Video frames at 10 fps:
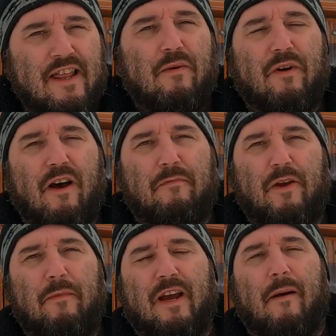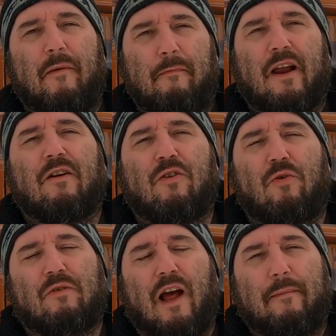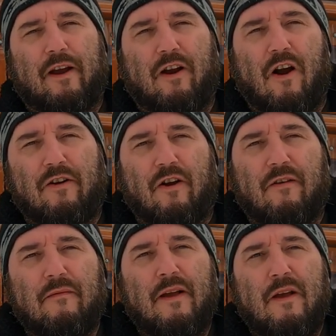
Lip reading: that will help you become a better cold climate gardener.